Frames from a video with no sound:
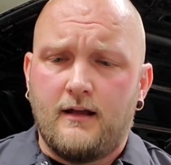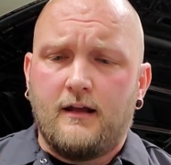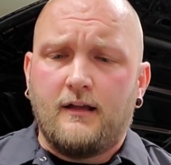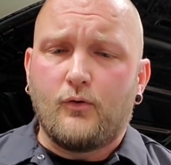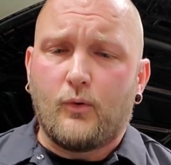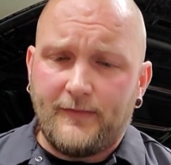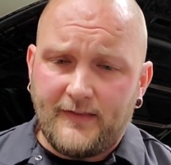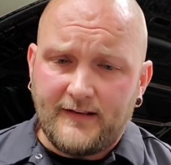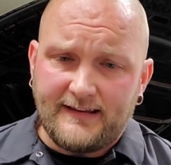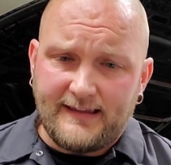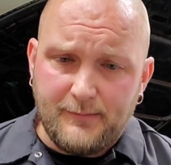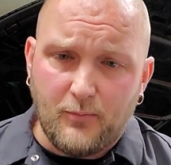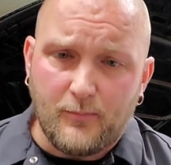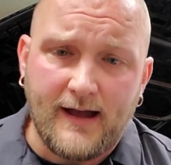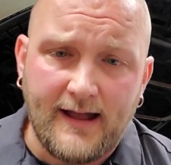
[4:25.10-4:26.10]
one thing to
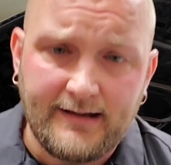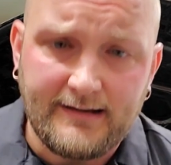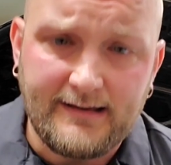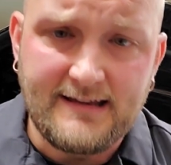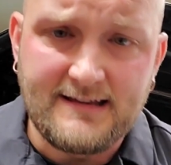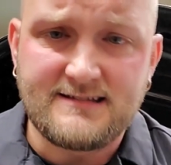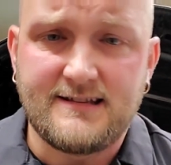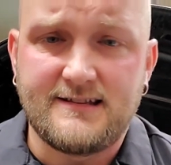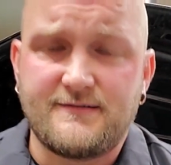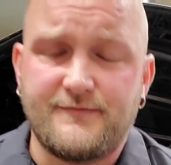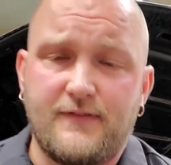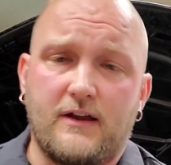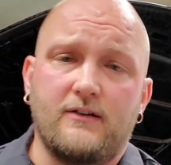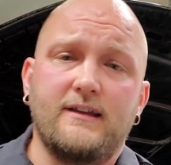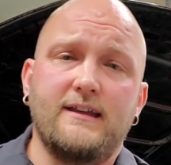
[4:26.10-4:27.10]
keep in mind is it's
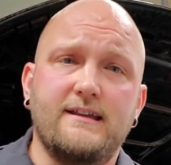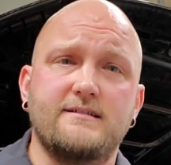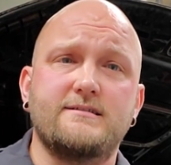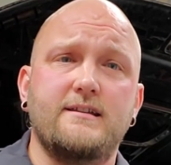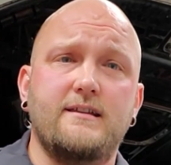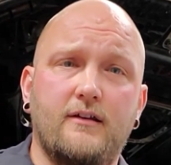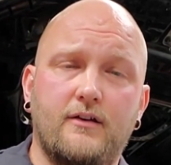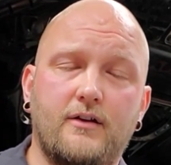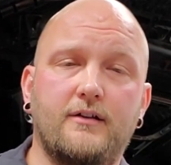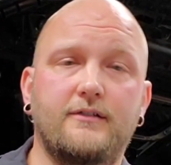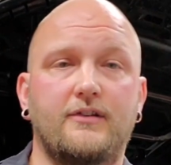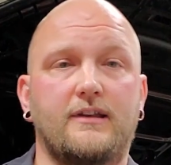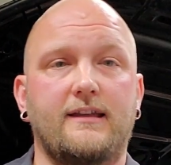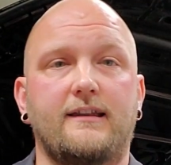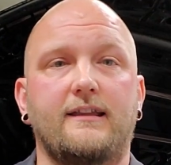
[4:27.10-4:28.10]
very easy
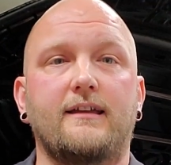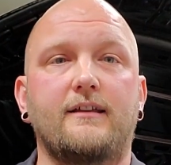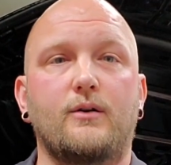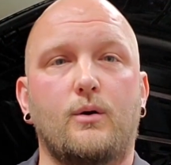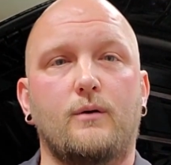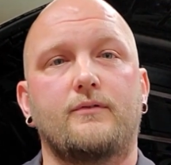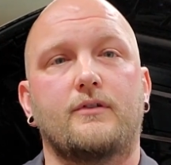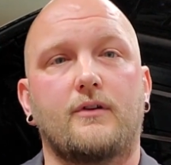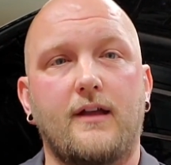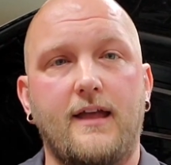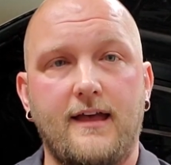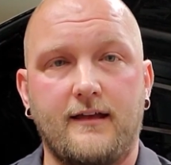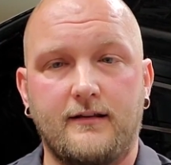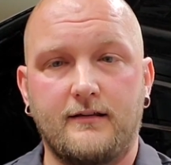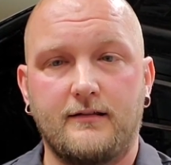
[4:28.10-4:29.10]
to get in over your
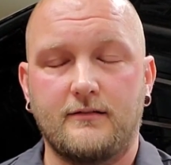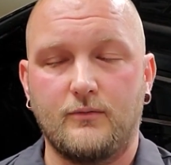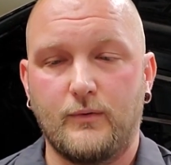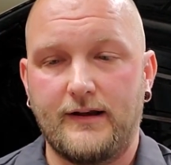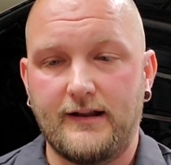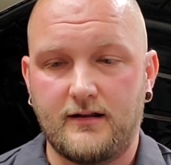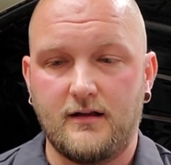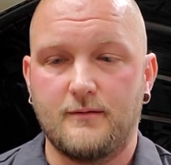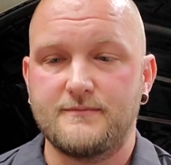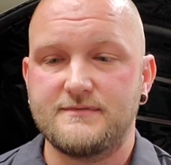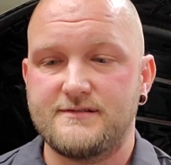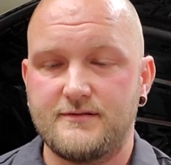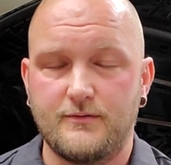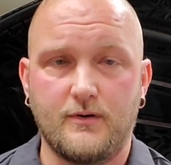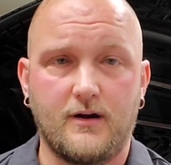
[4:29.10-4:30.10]
head when it
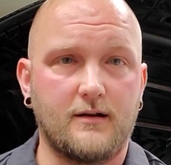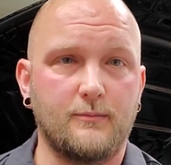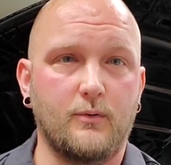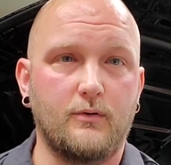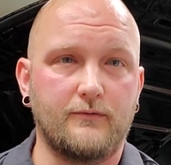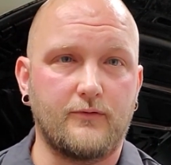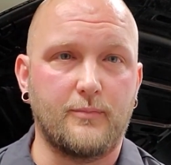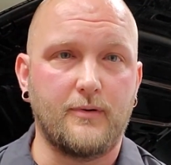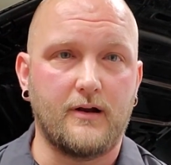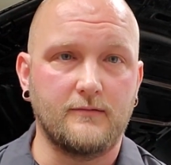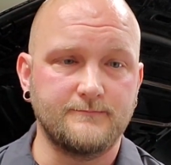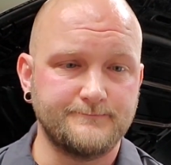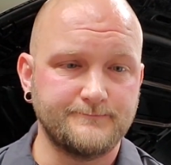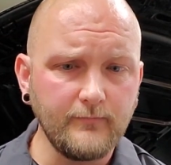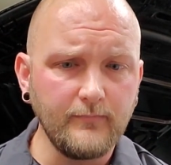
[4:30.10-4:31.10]
comes to automotive repair.
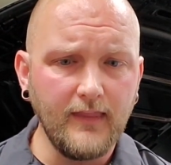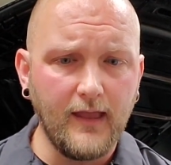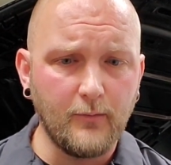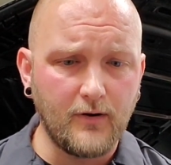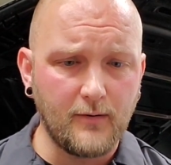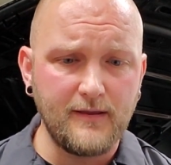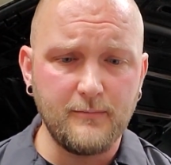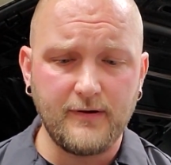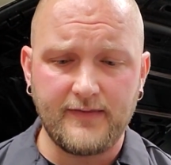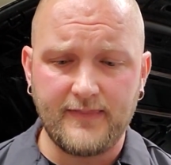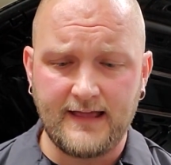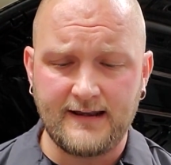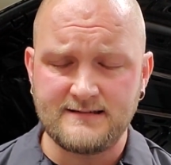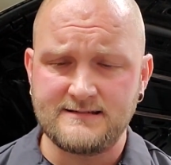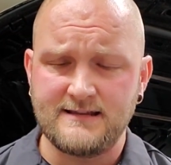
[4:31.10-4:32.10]
And what I mean by
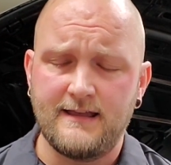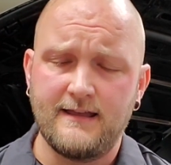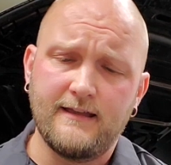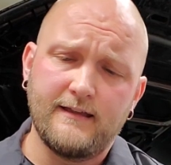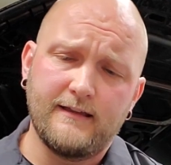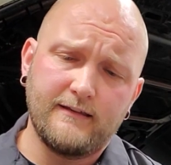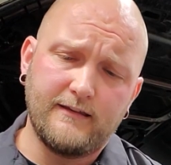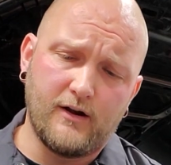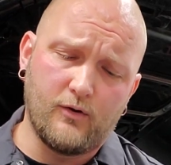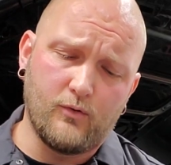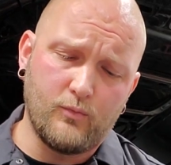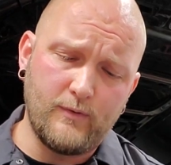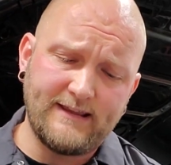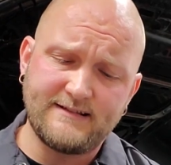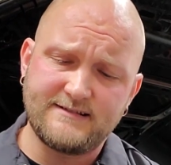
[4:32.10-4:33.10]
that is,
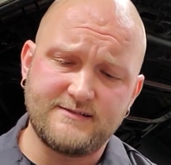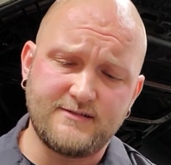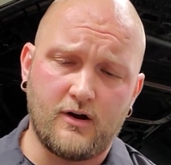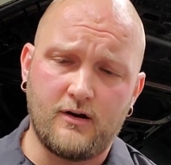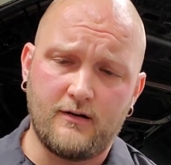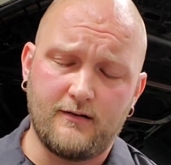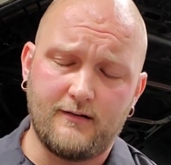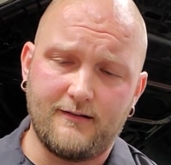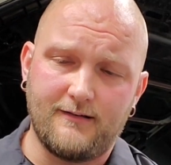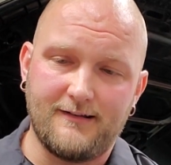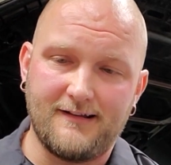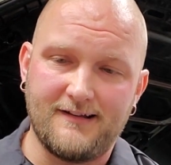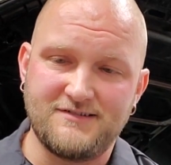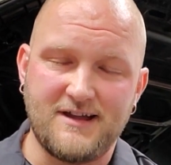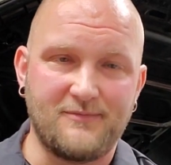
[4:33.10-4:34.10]
we can start
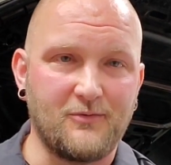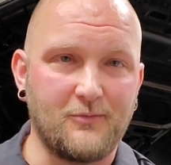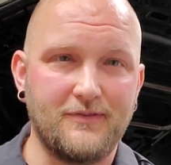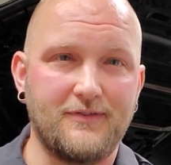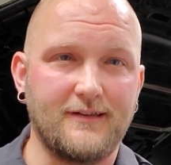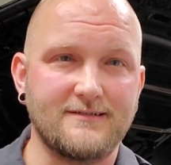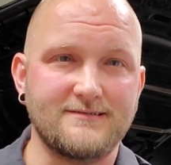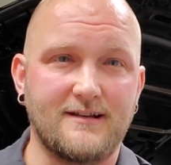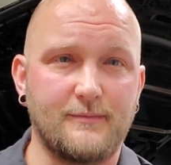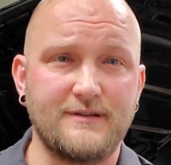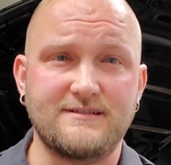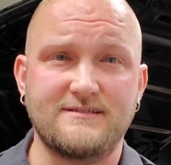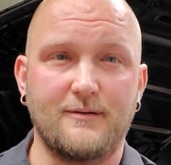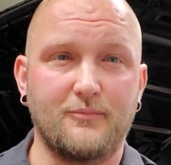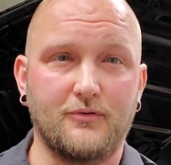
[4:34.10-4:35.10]
a job that we think is going to be
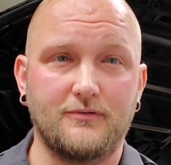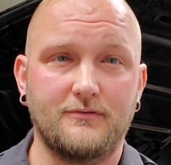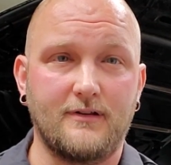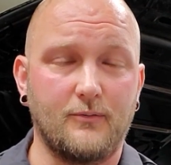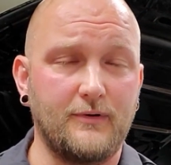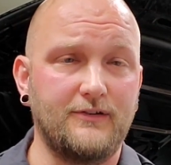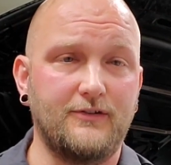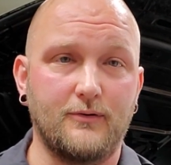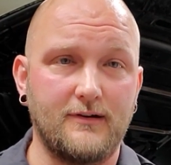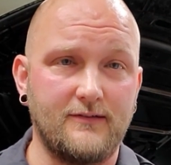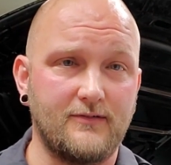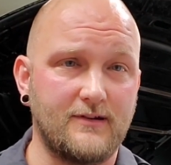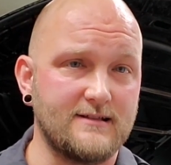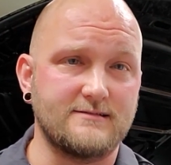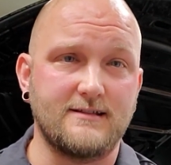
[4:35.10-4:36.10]
simple, and we do it
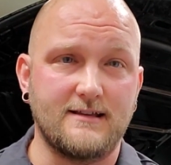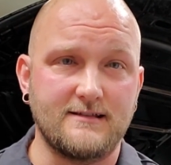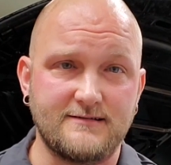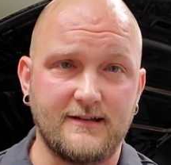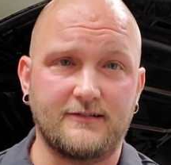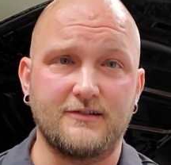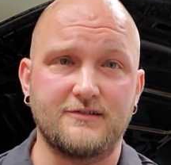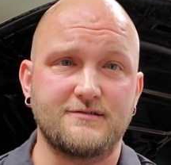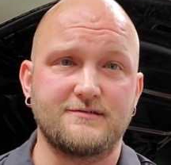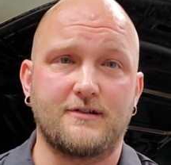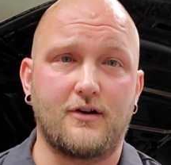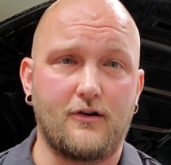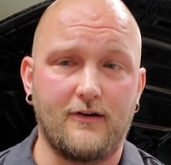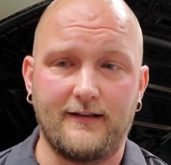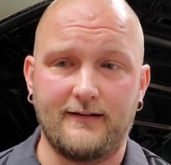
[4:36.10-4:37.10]
even as technicians
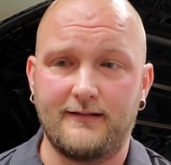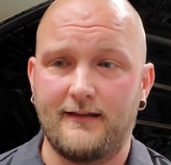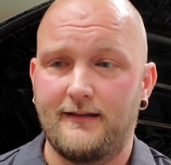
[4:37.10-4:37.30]
on our end.